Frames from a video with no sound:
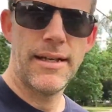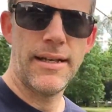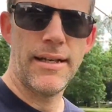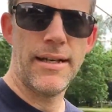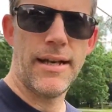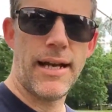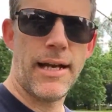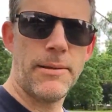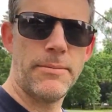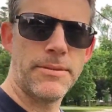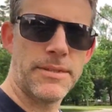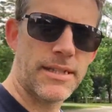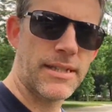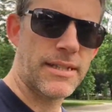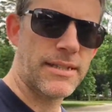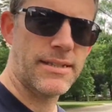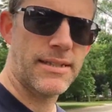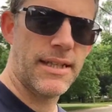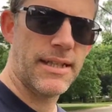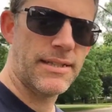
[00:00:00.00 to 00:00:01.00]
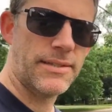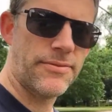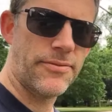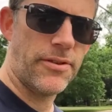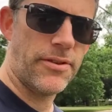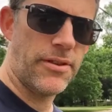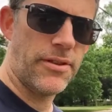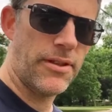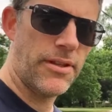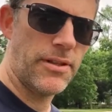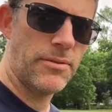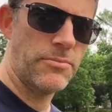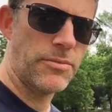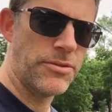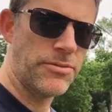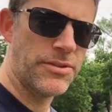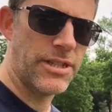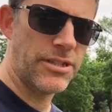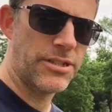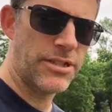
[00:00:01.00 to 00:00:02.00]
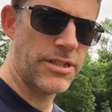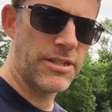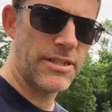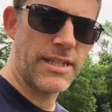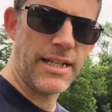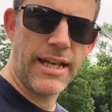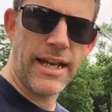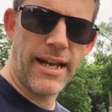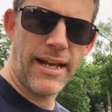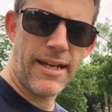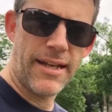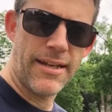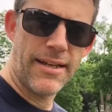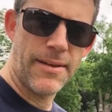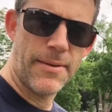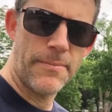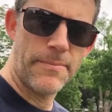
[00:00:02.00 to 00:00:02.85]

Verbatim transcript: And I am a successful musician today